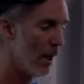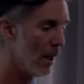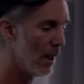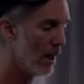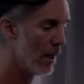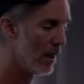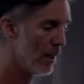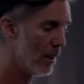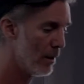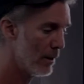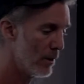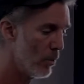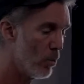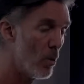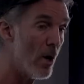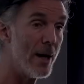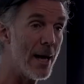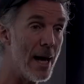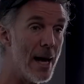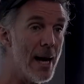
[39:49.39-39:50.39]

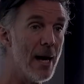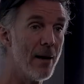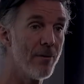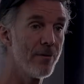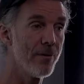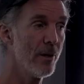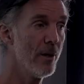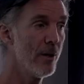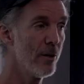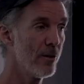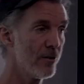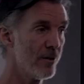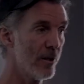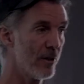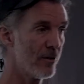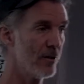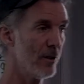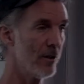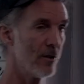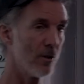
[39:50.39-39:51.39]
1/2,
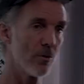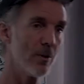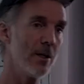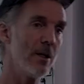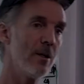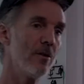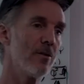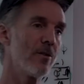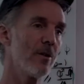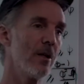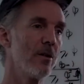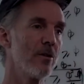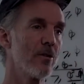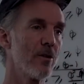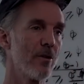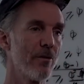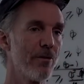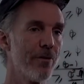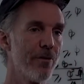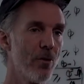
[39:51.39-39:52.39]
60 degrees
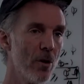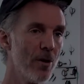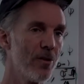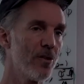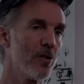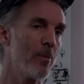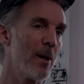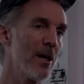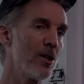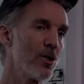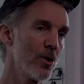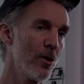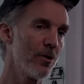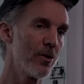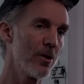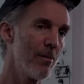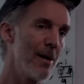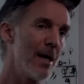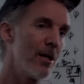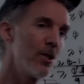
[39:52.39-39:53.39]
into the 4th spatial
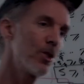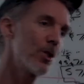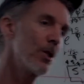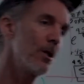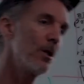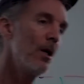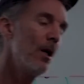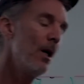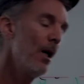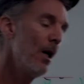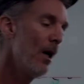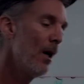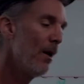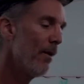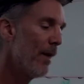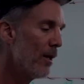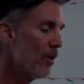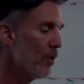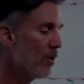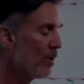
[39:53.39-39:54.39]
dimension.
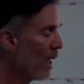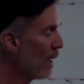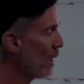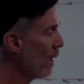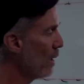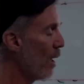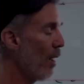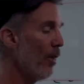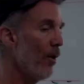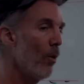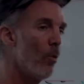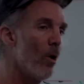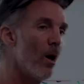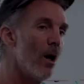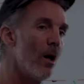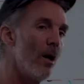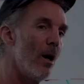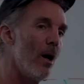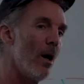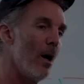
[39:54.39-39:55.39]
Then you take another
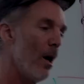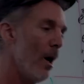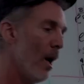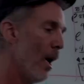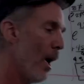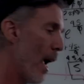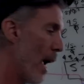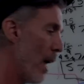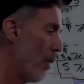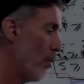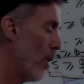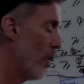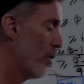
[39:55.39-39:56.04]
one and